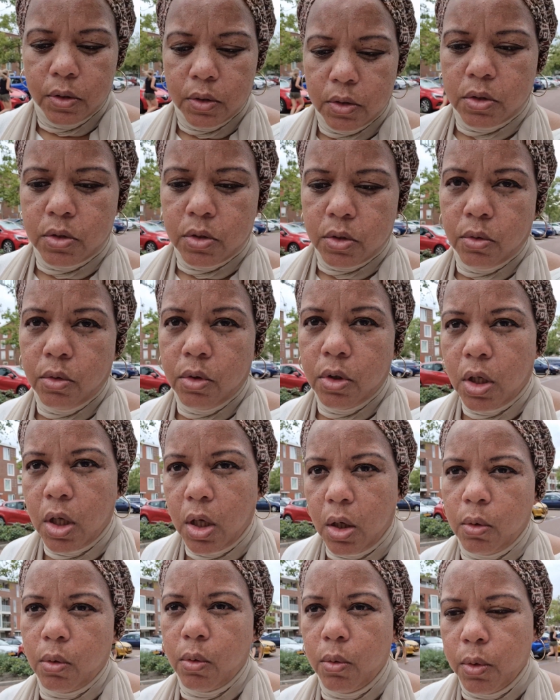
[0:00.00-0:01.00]
So
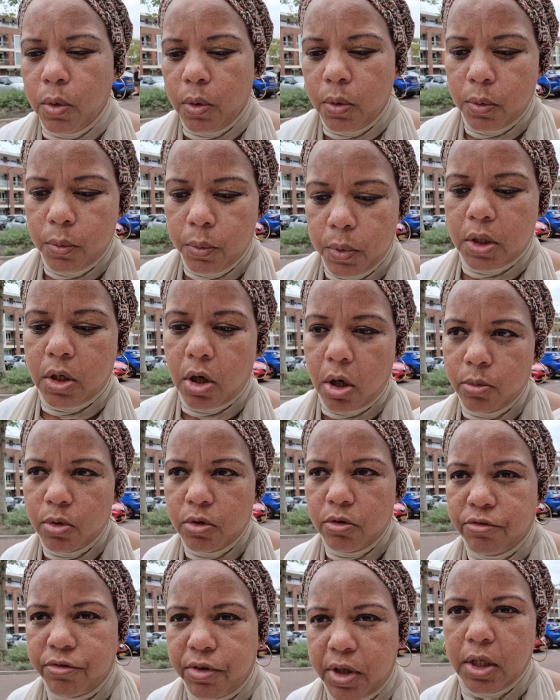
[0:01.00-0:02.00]
now we come to
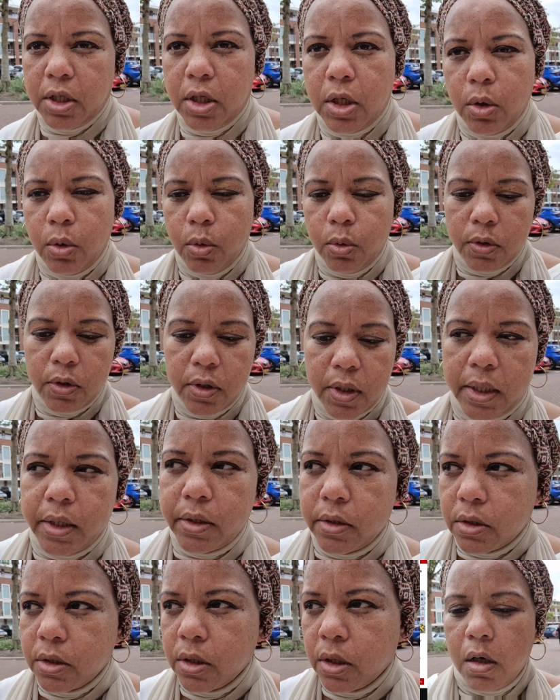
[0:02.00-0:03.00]
find out
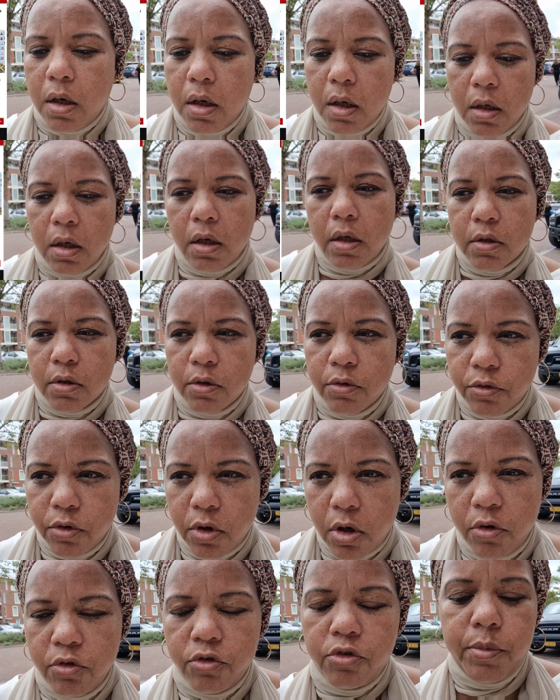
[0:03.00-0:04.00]
that a lot of
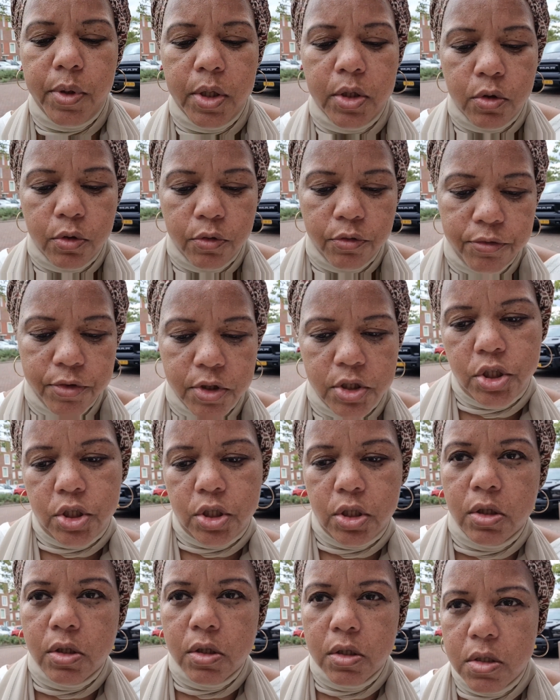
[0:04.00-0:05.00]
government
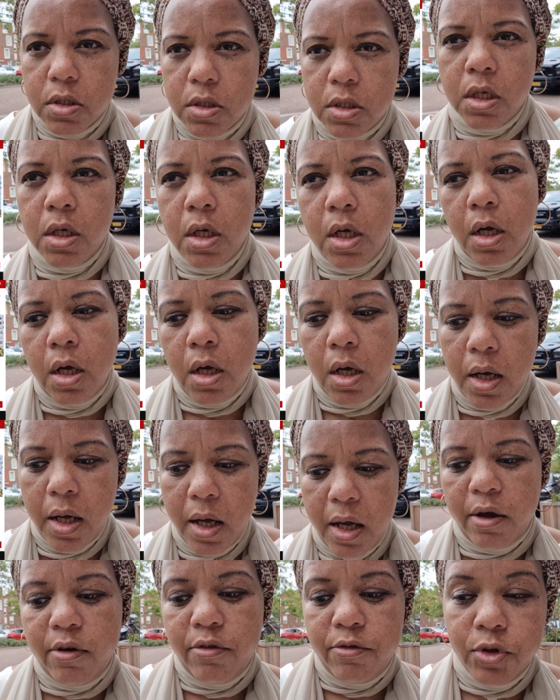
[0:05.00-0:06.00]
officials
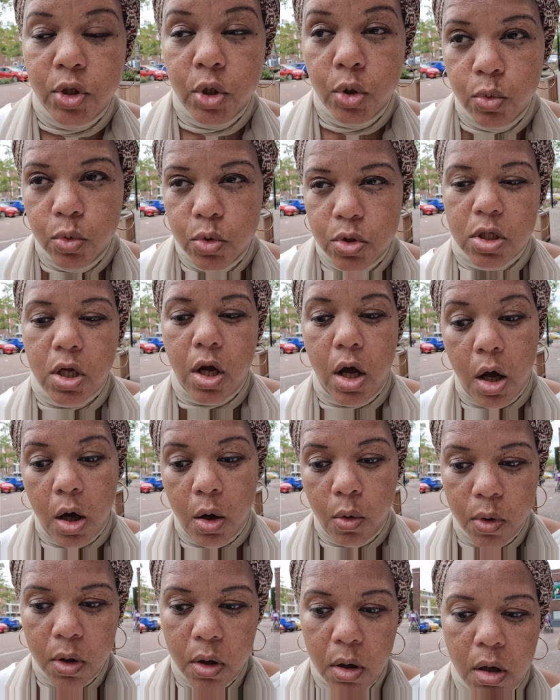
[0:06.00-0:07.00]
have used
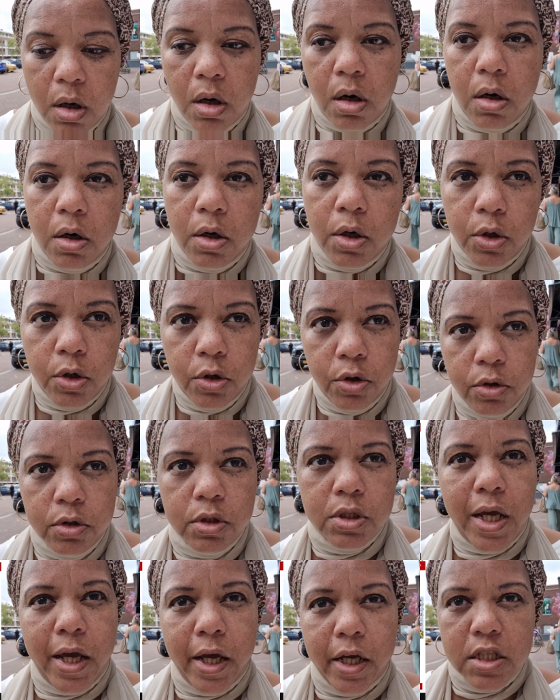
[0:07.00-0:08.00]
our hard-earned
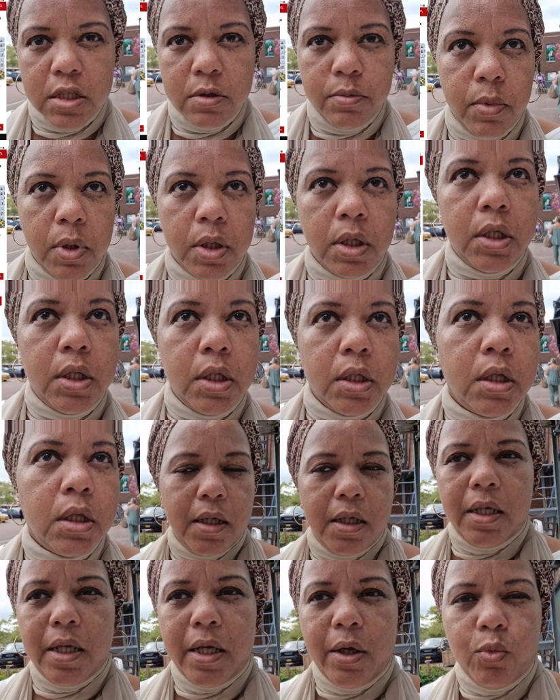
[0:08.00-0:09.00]
tax money
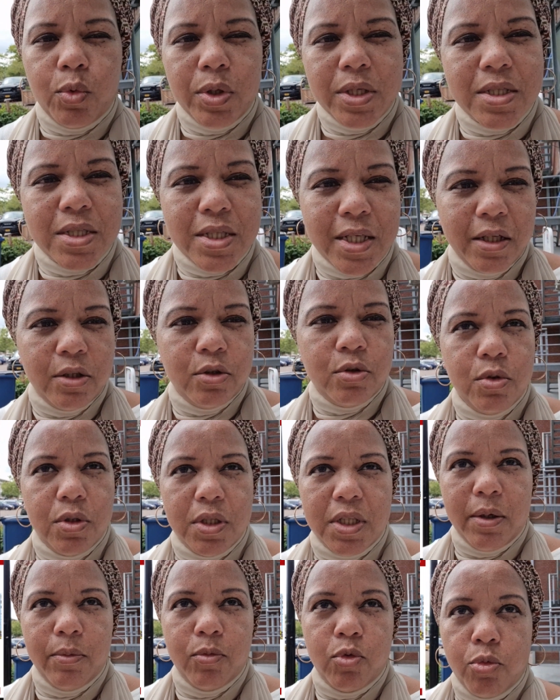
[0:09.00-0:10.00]
that we send to
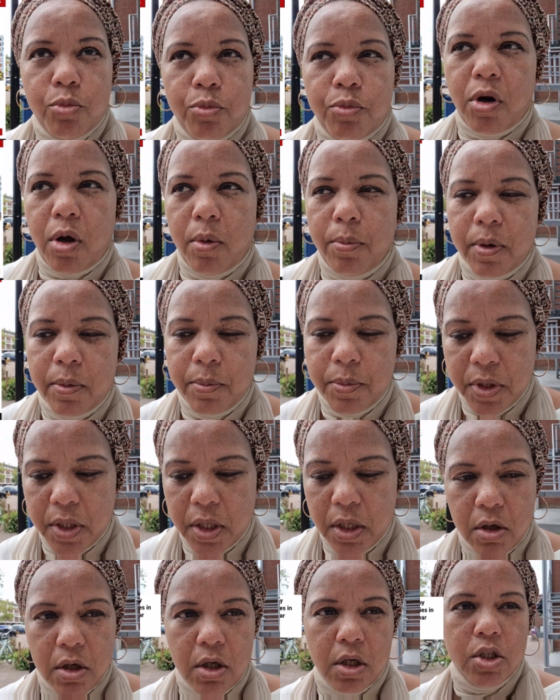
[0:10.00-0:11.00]
them to prop up
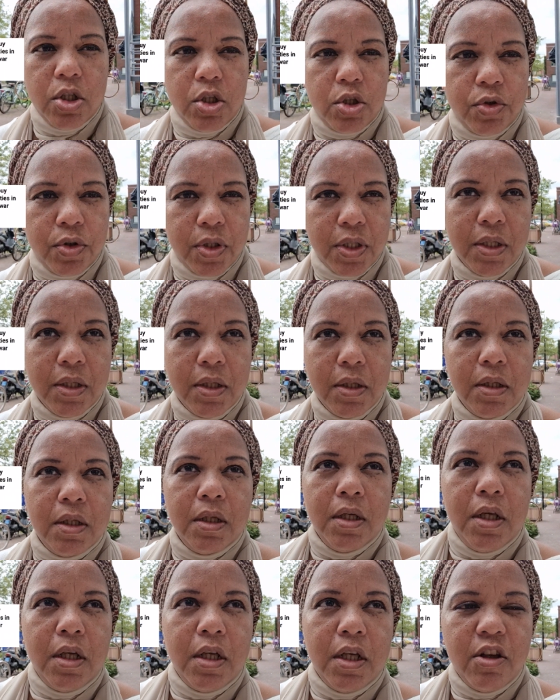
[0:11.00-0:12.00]
their country.
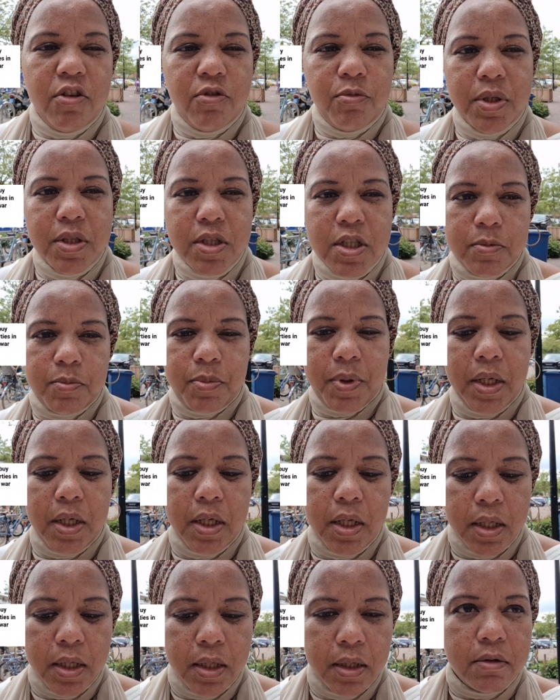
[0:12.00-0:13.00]
They've been
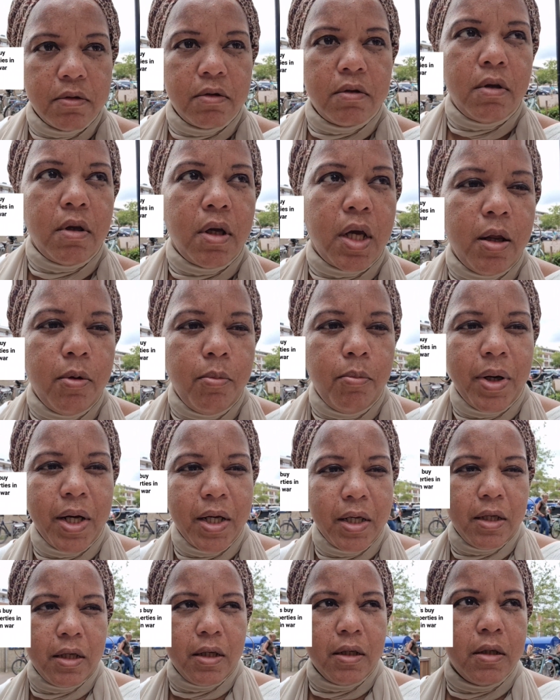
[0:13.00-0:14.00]
spending it and
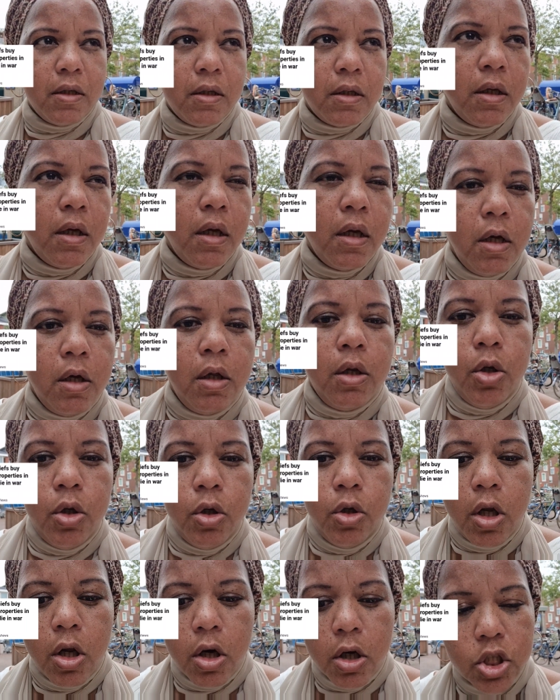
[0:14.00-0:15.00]
buying
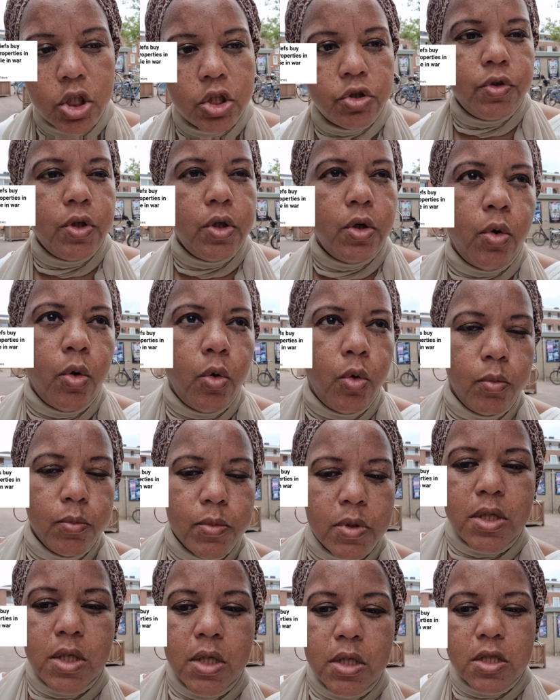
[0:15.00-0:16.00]
luxury
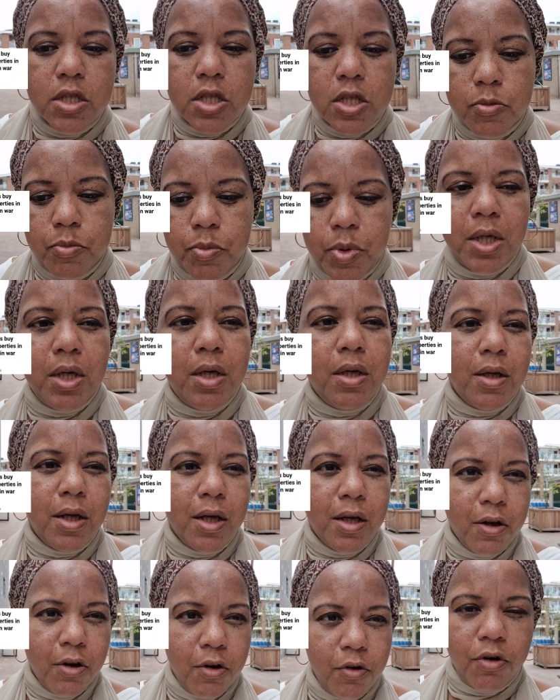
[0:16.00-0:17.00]
homes in Spain
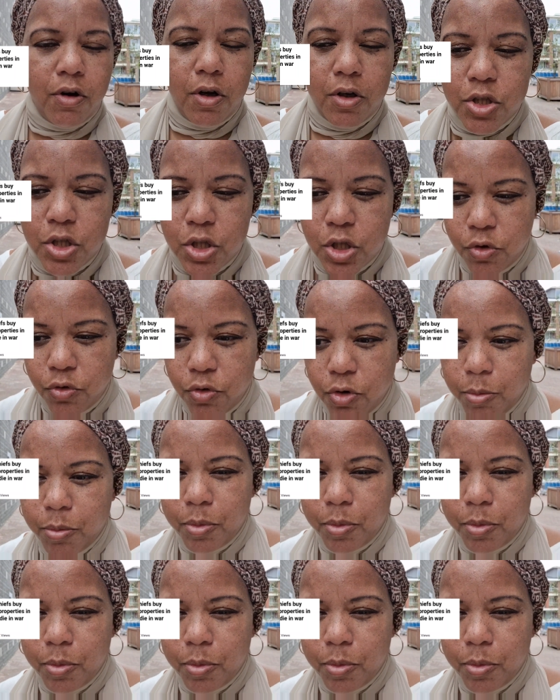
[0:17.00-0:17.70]
and across Europe.